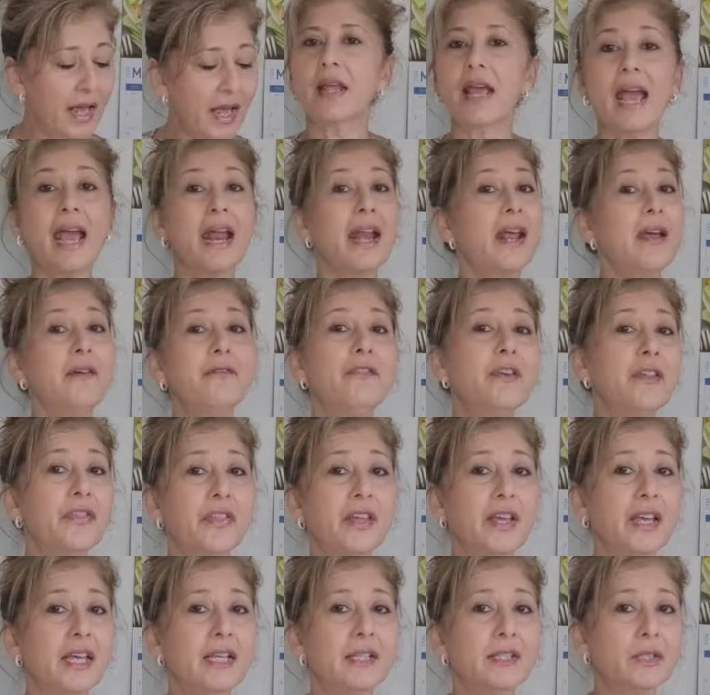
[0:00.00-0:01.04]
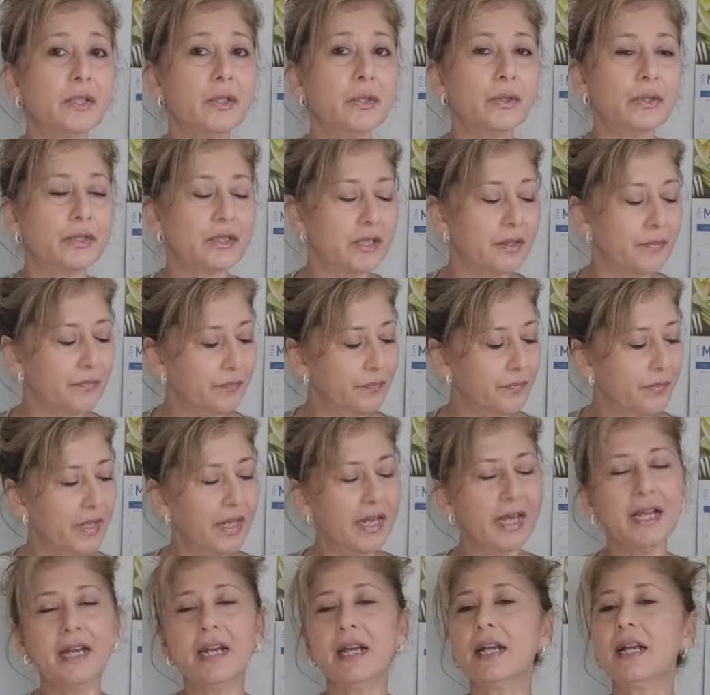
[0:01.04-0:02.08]
And everything is cooked
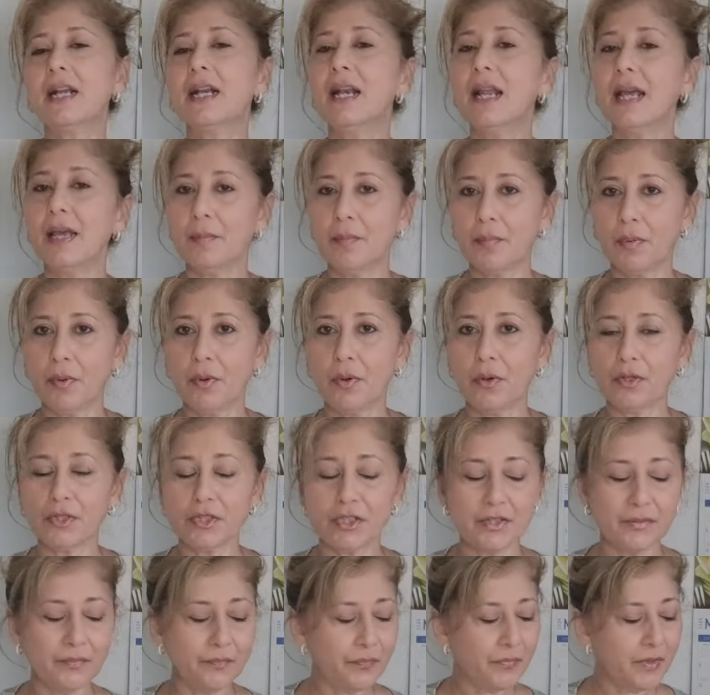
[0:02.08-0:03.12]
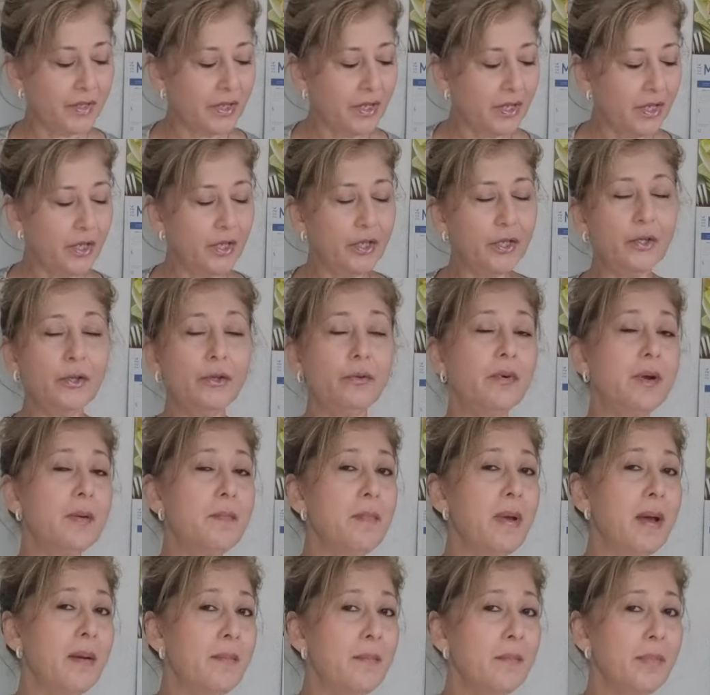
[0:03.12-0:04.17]
in a clay pot. You'll
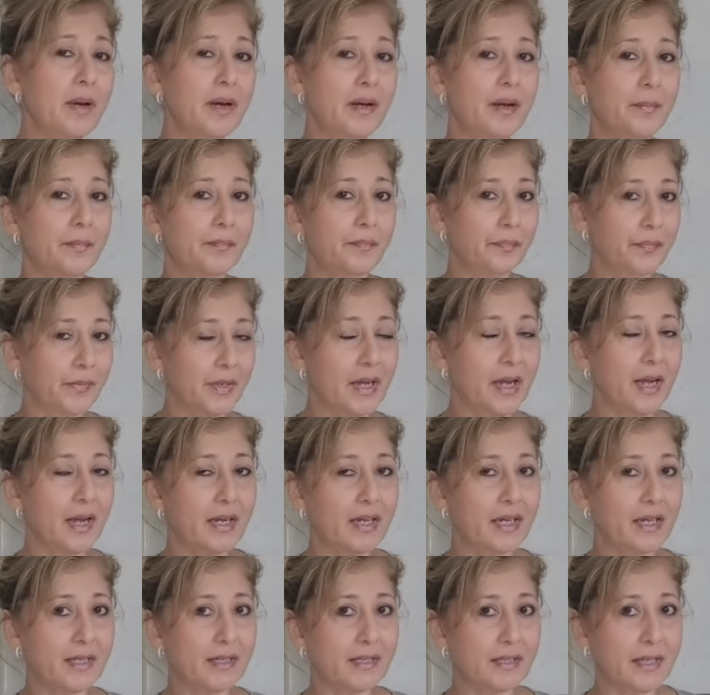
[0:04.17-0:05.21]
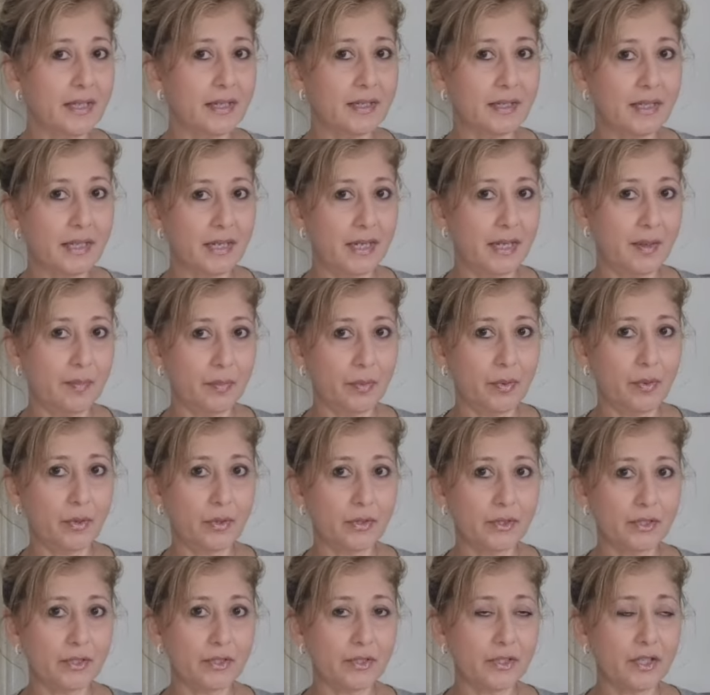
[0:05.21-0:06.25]
remember our Gazan clay
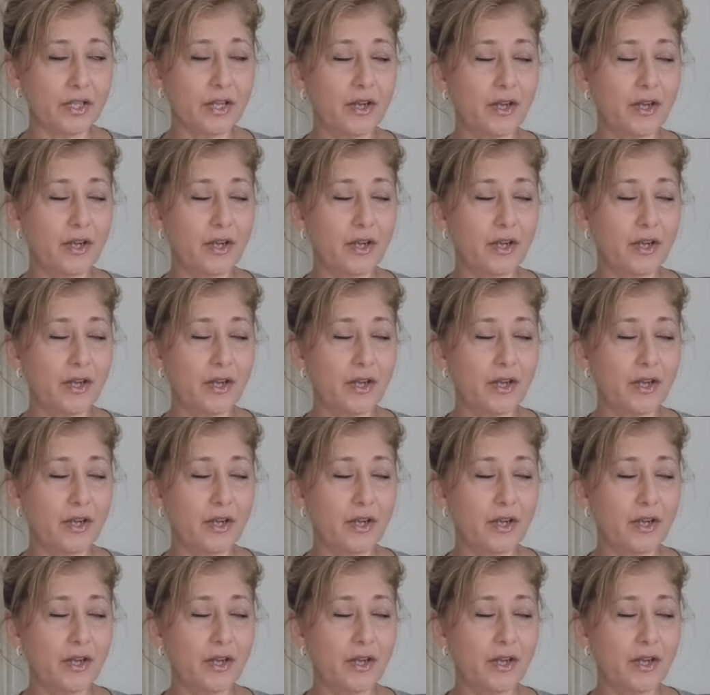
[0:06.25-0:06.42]
pots